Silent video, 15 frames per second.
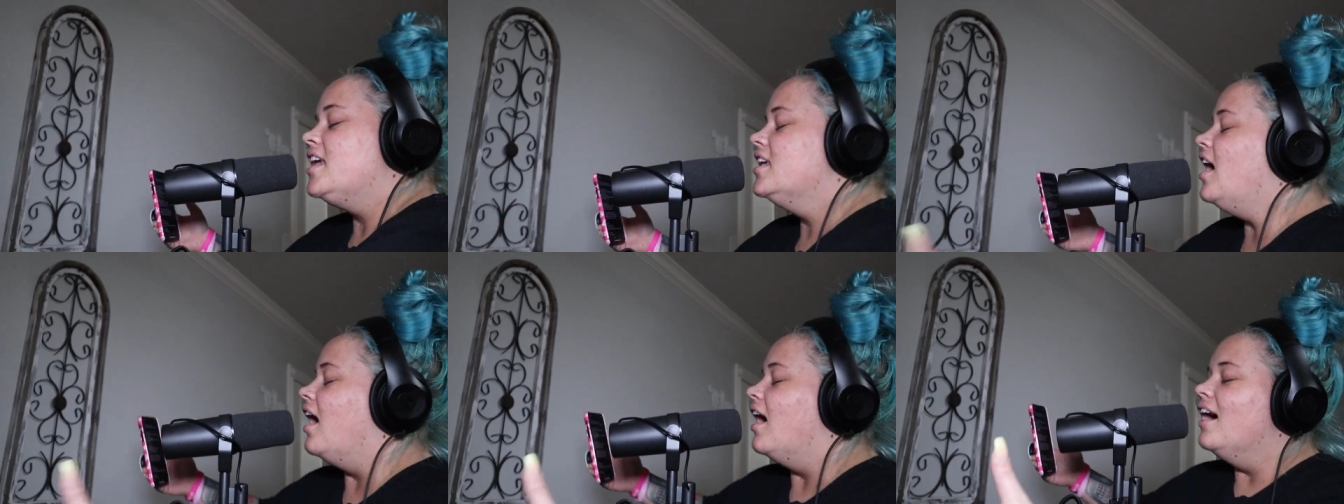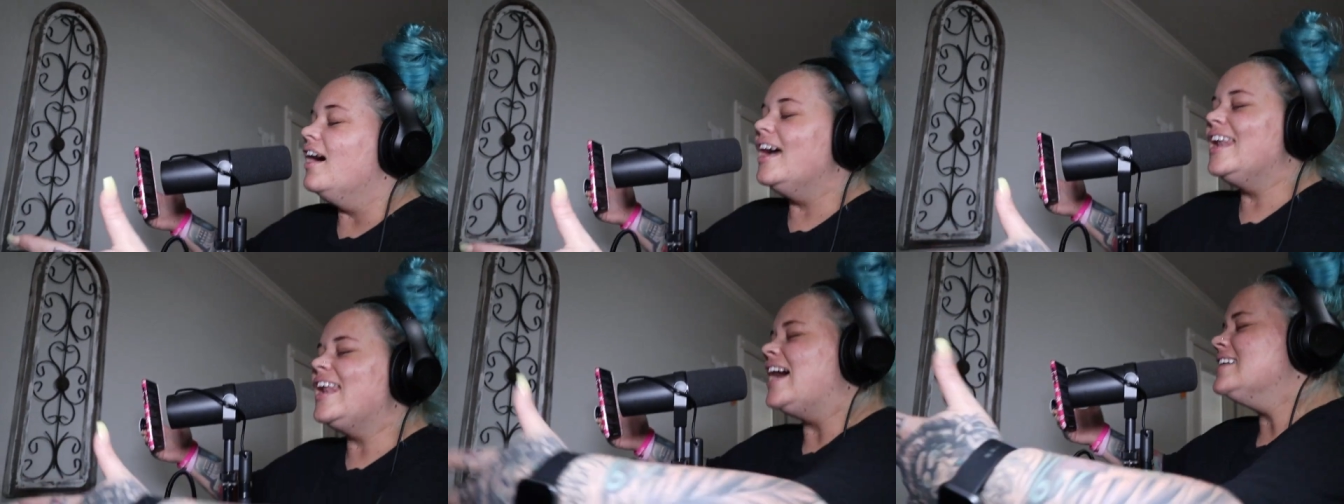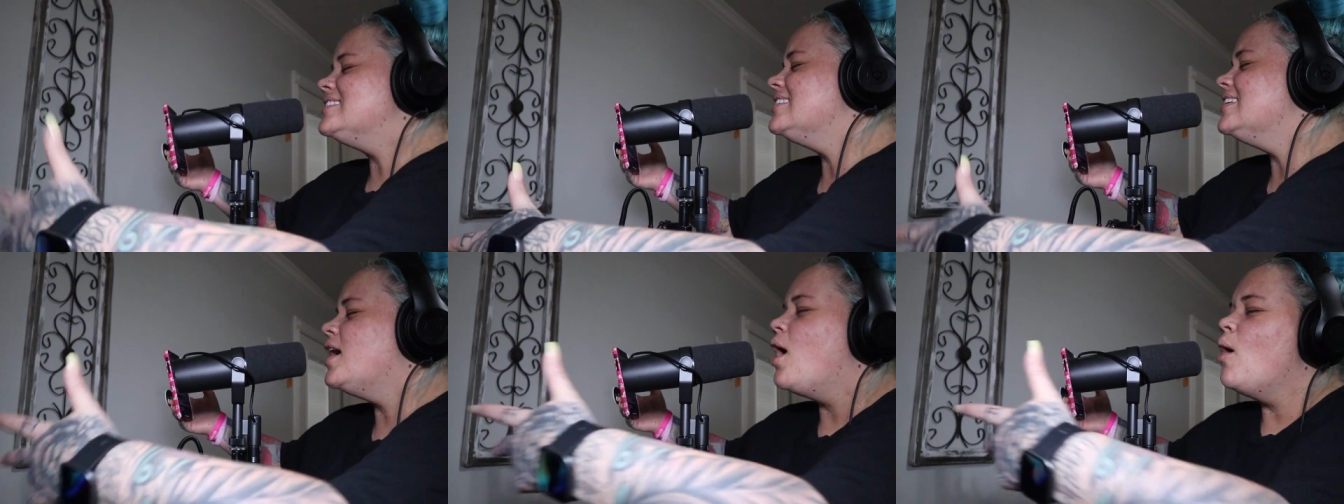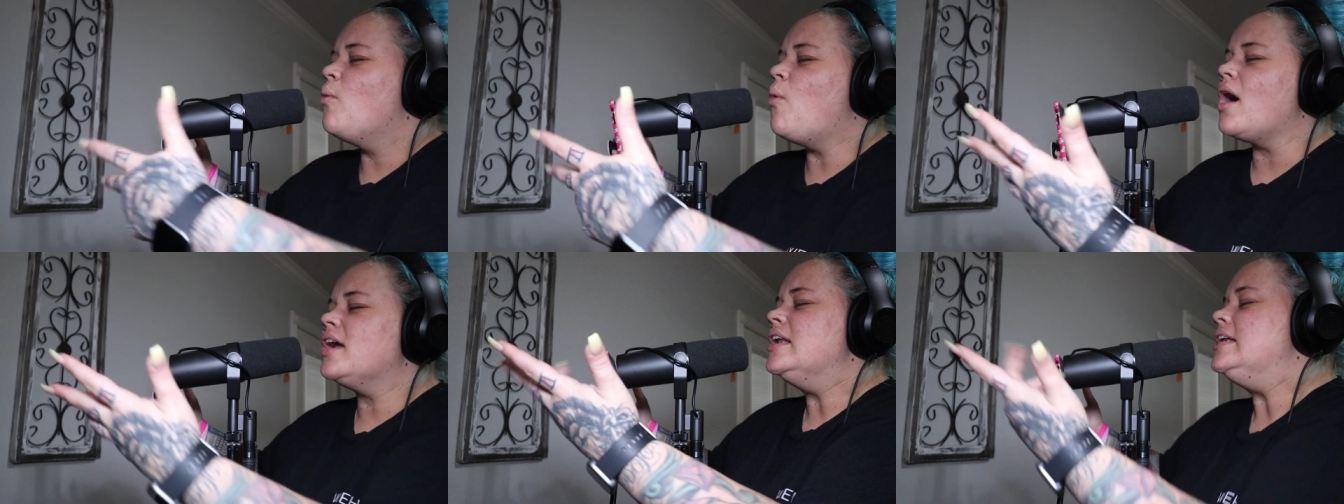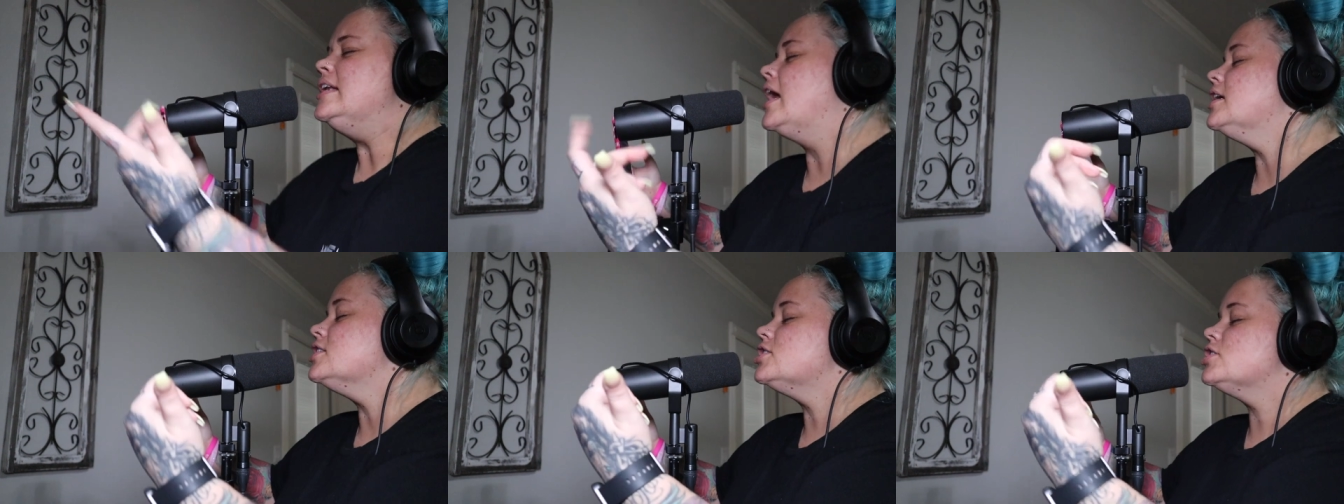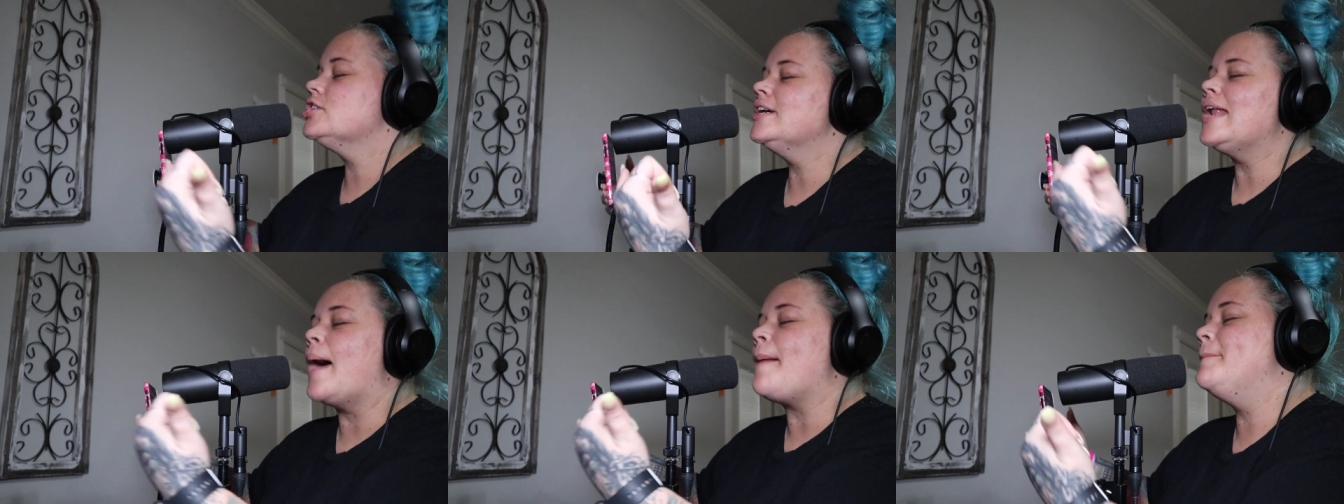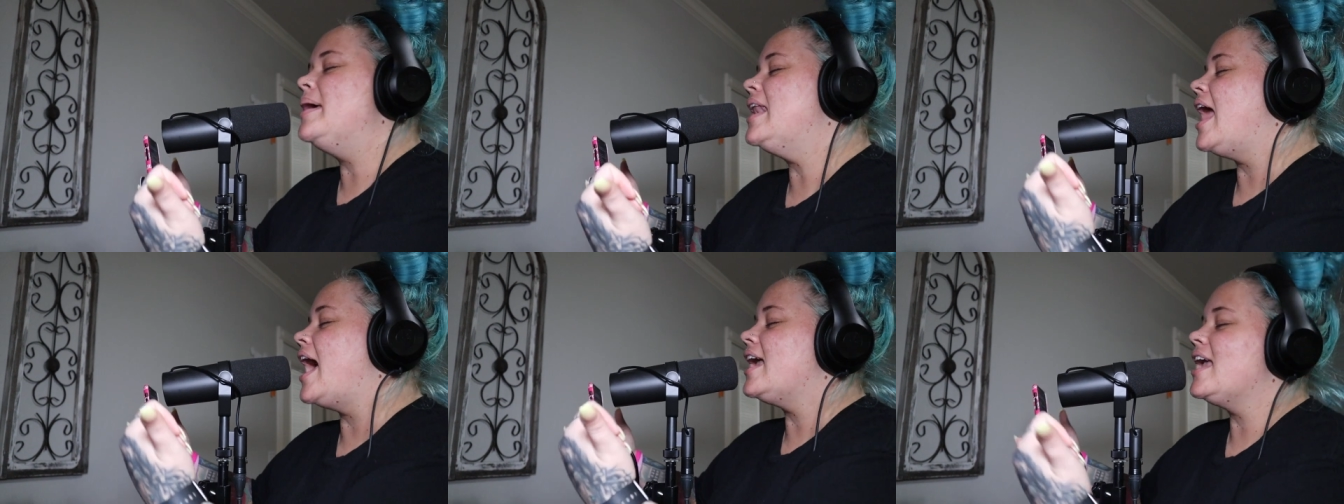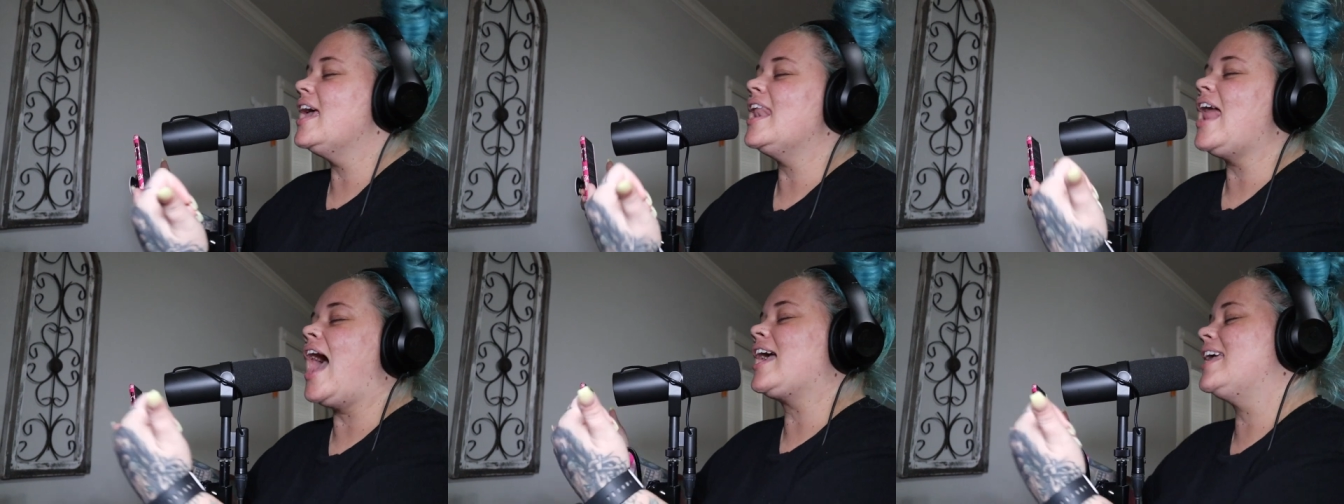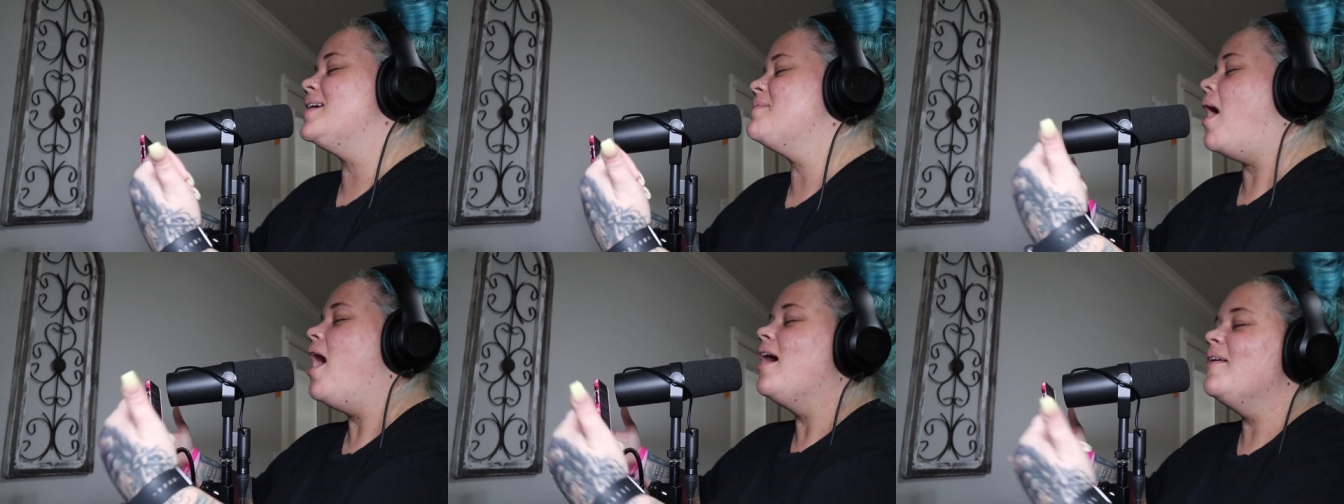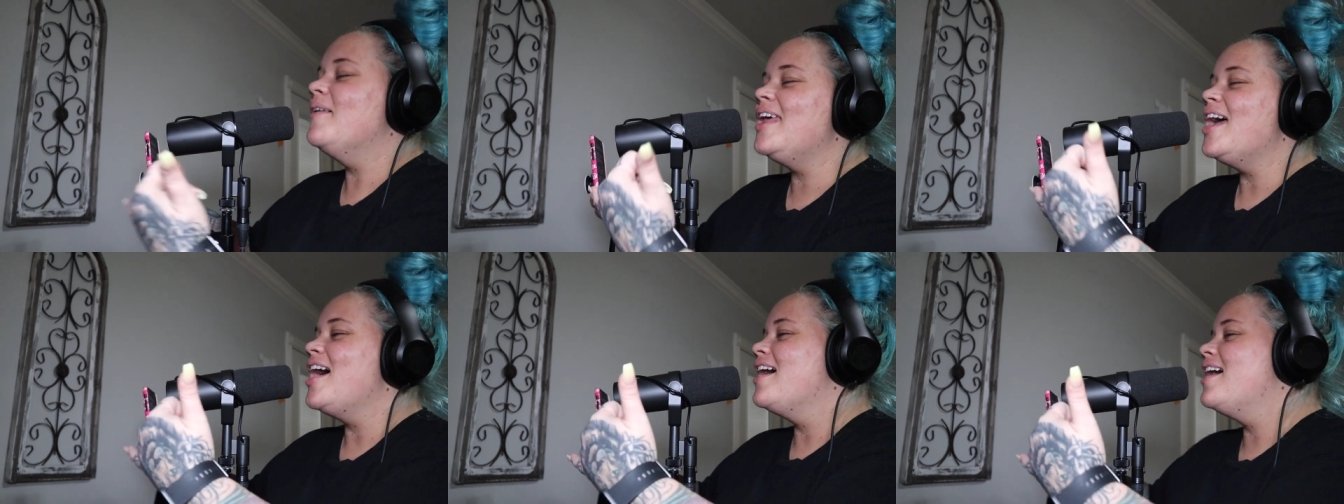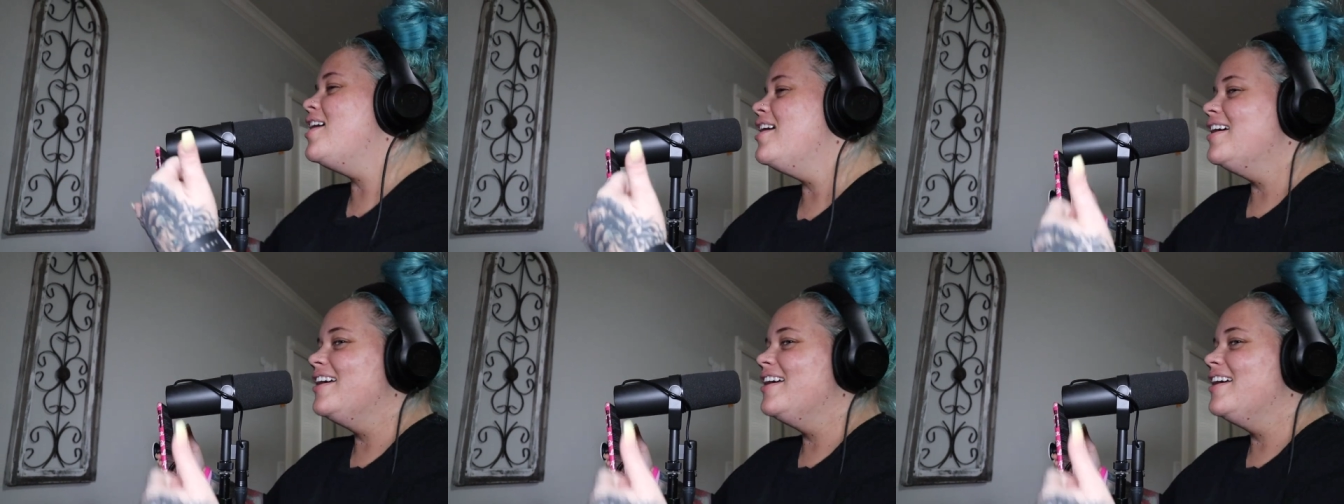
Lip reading: Yo, and I see you walking down the street. I be like, and I keep up with it.